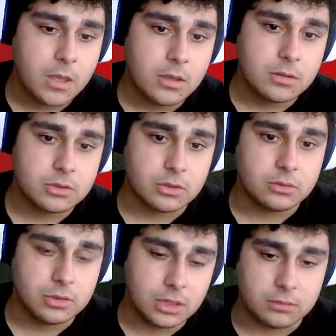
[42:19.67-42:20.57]
So
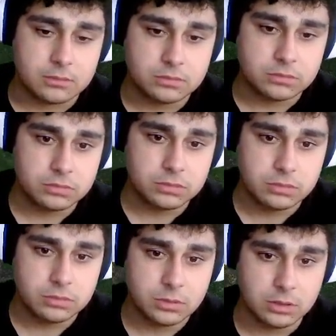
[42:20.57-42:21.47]
yeah,
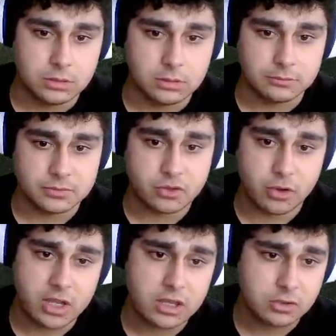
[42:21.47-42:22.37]

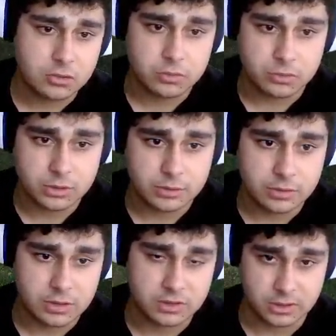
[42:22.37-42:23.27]
tracking your bullet
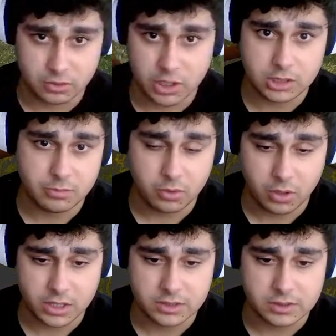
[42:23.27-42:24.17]
is a great
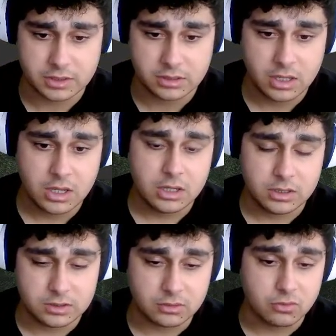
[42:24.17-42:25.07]
practice.
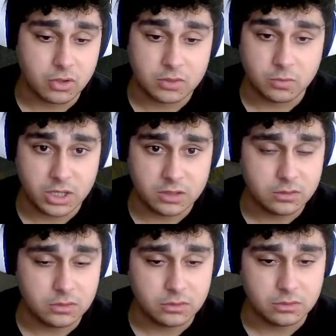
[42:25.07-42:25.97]
It's a great way
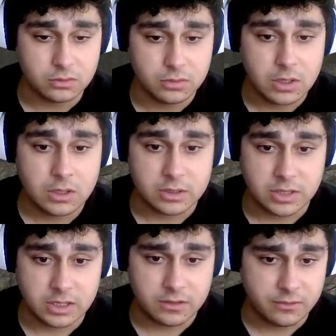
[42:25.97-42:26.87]
to
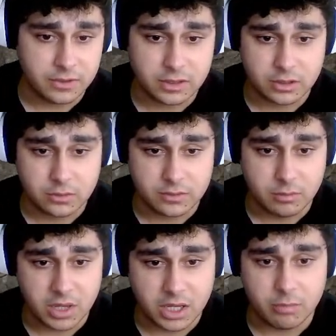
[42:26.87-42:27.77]
get a feeling of the
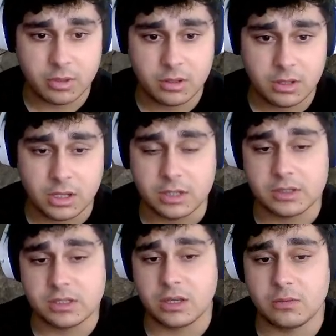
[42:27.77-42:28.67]
map,
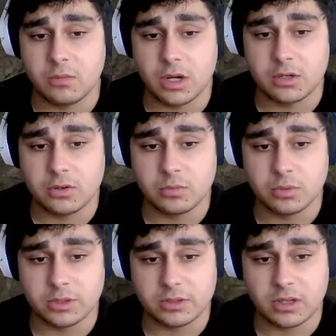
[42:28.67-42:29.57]
understand where your
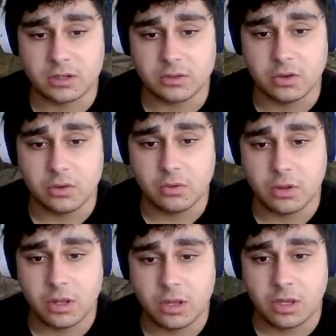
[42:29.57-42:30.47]
bullet can go,
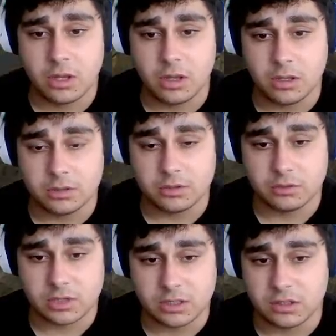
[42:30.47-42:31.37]
and you
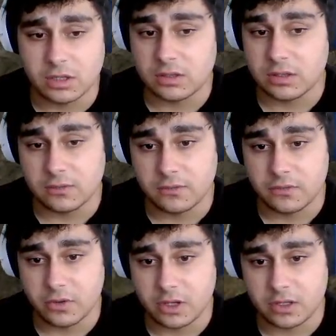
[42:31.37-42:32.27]
can get
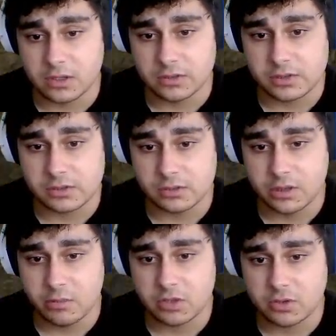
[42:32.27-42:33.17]
free kills. So
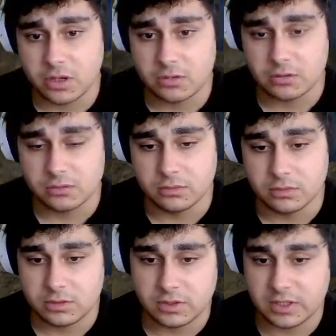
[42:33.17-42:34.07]
let me try to do it.
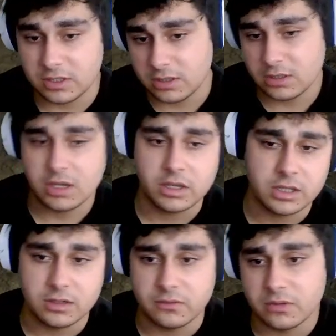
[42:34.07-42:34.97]
See, I
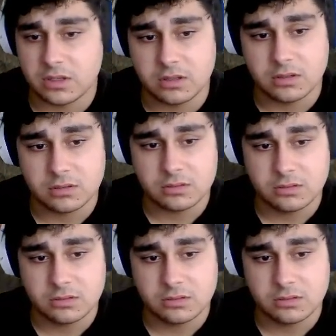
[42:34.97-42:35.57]
got a free kill.